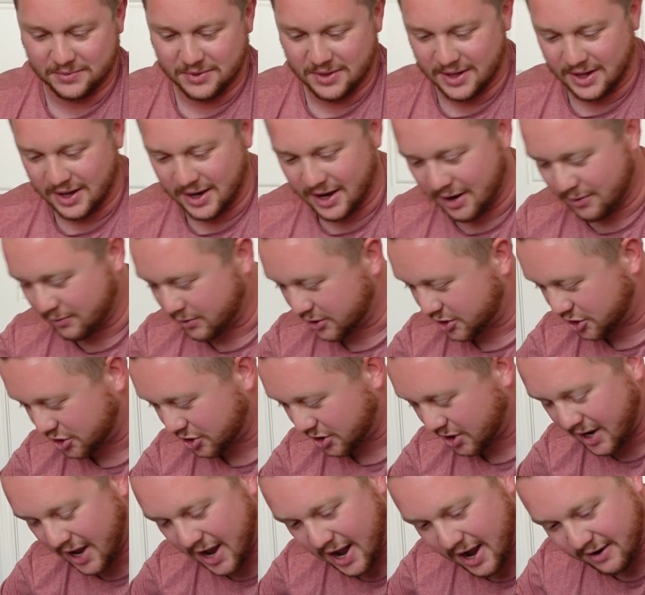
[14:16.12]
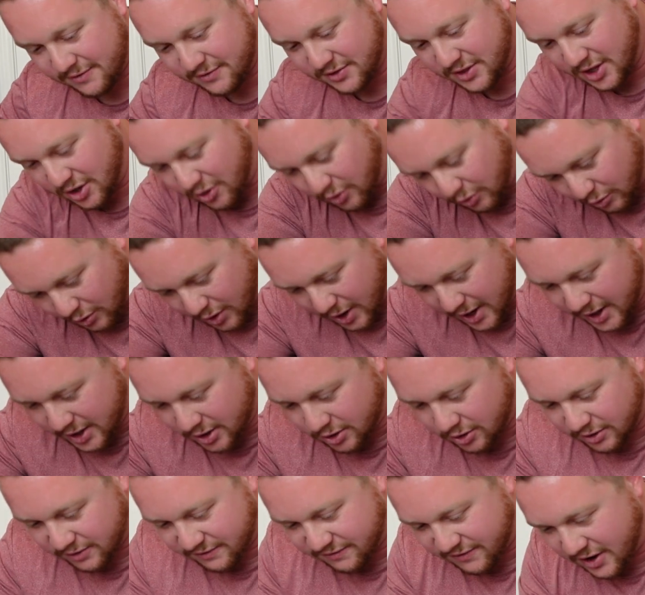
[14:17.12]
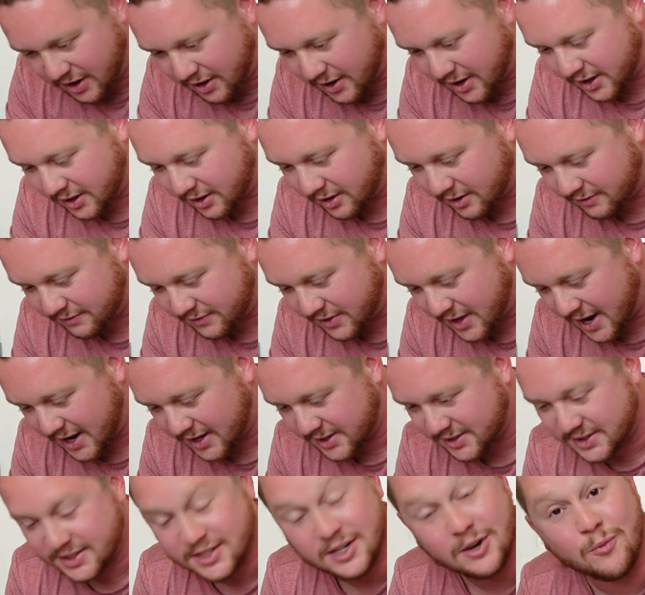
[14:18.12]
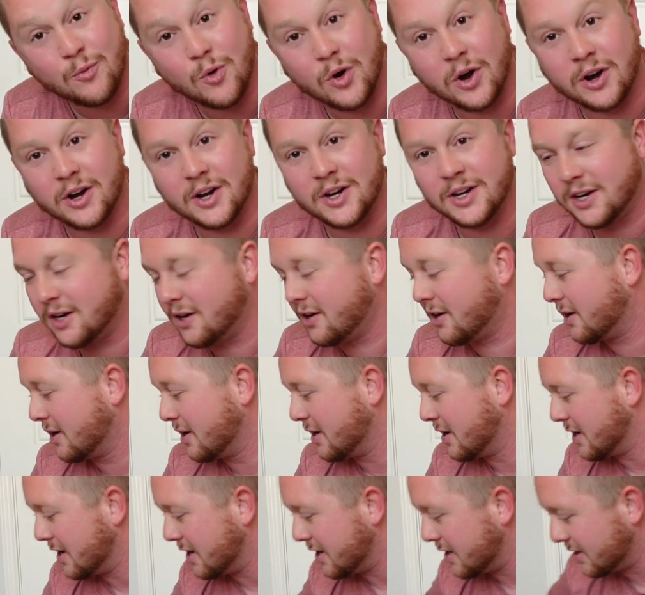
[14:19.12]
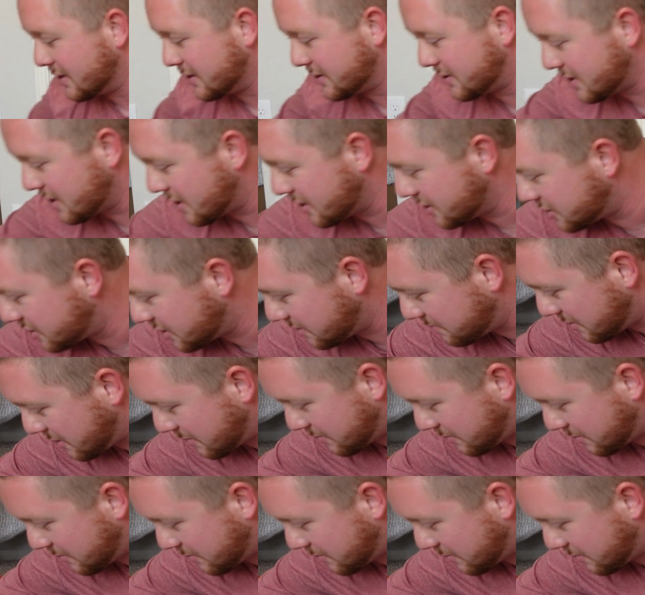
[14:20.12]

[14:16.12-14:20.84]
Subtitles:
And we should have the regular variant of that somewhere in here. So I should be